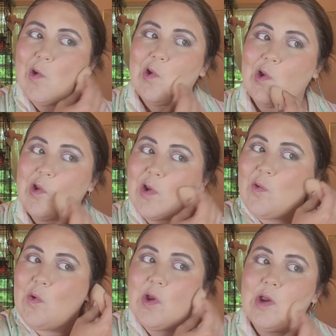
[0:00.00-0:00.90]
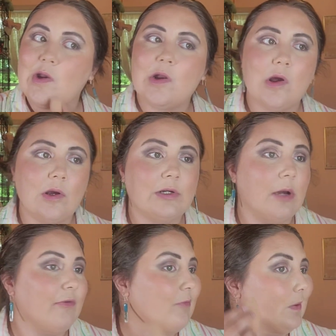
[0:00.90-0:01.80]
Since I went in on top
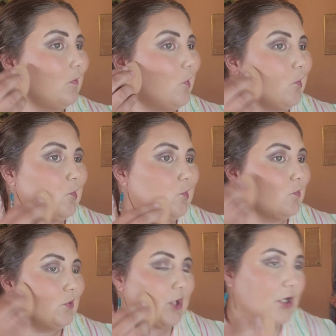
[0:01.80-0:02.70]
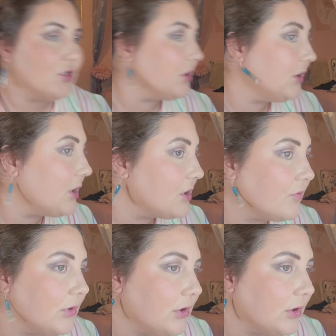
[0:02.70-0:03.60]
of my blush, which actually doesn't
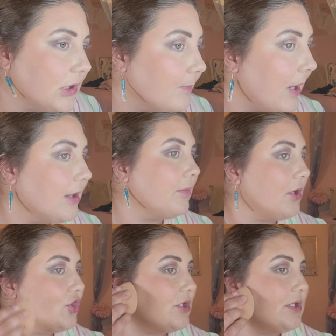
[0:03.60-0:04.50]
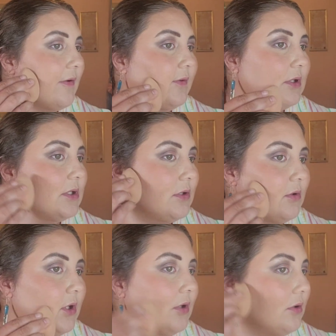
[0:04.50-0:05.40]
really look that bad. The blush is definitely still
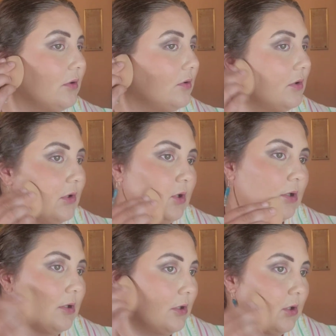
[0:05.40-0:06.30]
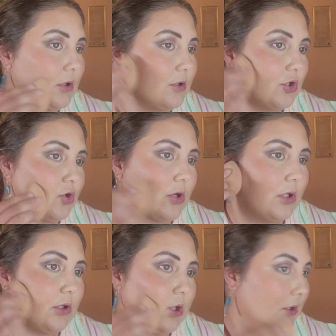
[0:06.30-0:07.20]
there. Just trying to
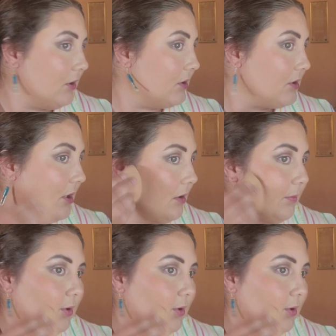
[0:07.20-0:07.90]
lighten this up.